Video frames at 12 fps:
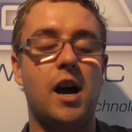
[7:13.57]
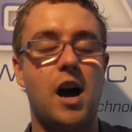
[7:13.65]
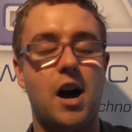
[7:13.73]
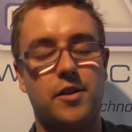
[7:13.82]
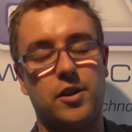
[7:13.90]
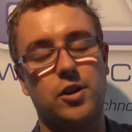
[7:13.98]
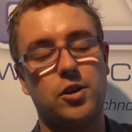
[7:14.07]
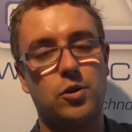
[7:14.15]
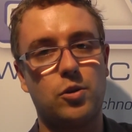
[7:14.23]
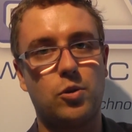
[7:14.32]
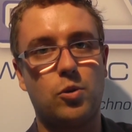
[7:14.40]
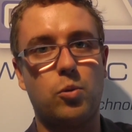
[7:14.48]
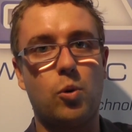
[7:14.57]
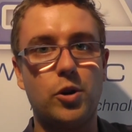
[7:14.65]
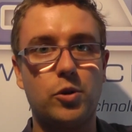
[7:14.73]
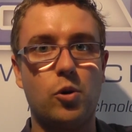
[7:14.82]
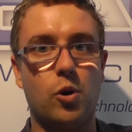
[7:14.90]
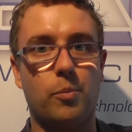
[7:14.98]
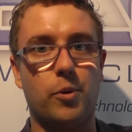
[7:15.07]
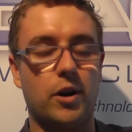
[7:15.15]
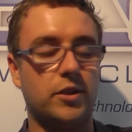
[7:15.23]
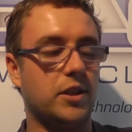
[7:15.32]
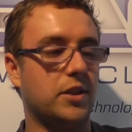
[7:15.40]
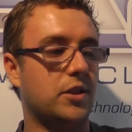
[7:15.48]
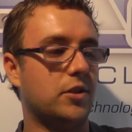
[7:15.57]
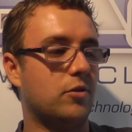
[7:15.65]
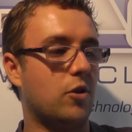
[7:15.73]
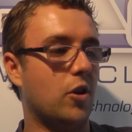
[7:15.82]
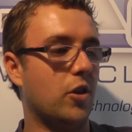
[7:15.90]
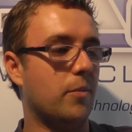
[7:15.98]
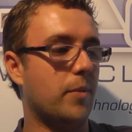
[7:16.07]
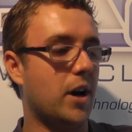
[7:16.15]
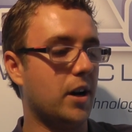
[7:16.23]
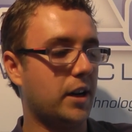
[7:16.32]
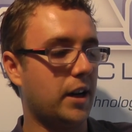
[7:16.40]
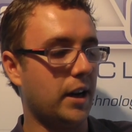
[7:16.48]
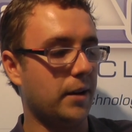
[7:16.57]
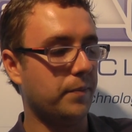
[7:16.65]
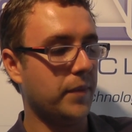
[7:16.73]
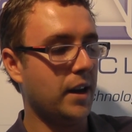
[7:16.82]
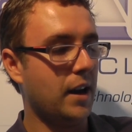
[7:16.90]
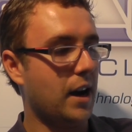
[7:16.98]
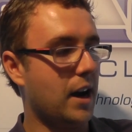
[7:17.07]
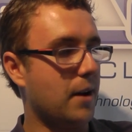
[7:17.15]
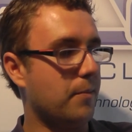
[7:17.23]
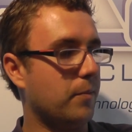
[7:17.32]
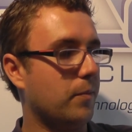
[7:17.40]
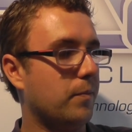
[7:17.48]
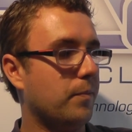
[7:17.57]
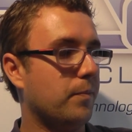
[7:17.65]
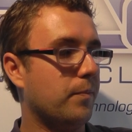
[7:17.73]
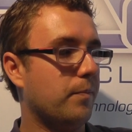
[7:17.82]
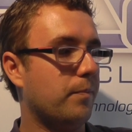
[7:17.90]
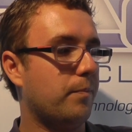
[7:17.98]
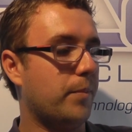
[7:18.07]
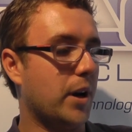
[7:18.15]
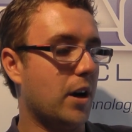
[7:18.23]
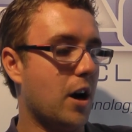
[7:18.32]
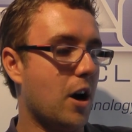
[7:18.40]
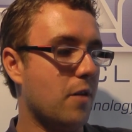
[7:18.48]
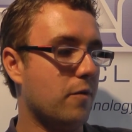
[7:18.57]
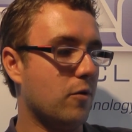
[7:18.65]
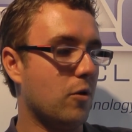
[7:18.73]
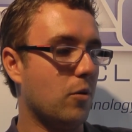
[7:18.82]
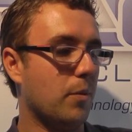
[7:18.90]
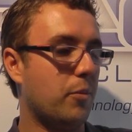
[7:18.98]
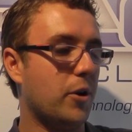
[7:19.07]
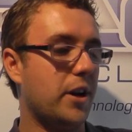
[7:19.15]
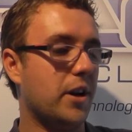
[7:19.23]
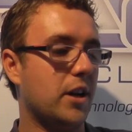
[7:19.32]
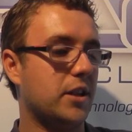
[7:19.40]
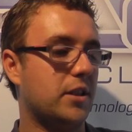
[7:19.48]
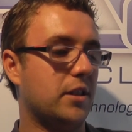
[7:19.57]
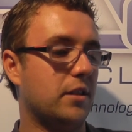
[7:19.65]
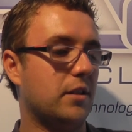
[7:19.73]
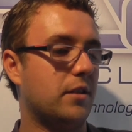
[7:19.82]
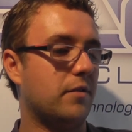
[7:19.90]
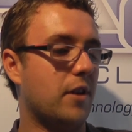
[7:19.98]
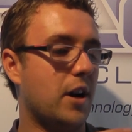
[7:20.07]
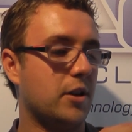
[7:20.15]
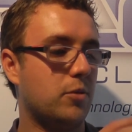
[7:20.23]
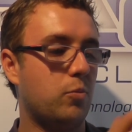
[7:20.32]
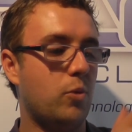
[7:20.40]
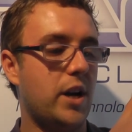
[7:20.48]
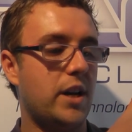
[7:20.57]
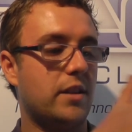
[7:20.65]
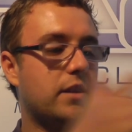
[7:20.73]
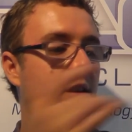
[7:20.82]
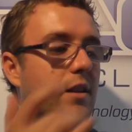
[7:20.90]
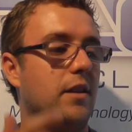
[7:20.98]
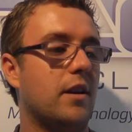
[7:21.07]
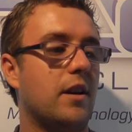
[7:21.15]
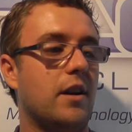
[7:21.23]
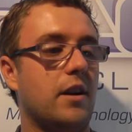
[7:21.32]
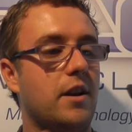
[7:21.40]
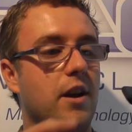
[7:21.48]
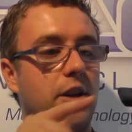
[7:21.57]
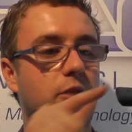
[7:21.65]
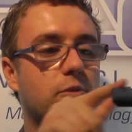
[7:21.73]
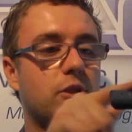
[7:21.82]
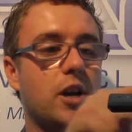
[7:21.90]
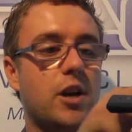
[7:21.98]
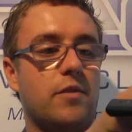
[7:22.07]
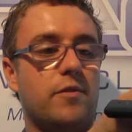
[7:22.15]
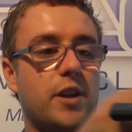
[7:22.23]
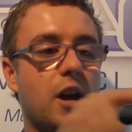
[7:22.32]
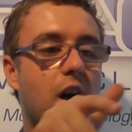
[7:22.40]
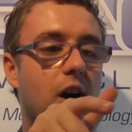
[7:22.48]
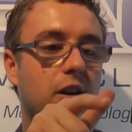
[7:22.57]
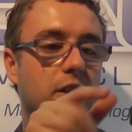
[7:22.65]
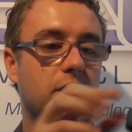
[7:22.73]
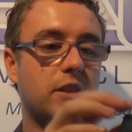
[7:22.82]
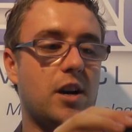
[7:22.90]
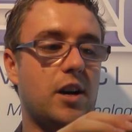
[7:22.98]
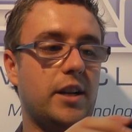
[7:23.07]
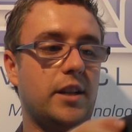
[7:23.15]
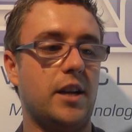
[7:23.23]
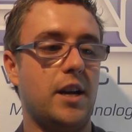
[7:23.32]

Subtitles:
other quad-core processors that are on the market. But overall, a pretty nice device with a nice return of the ARC design.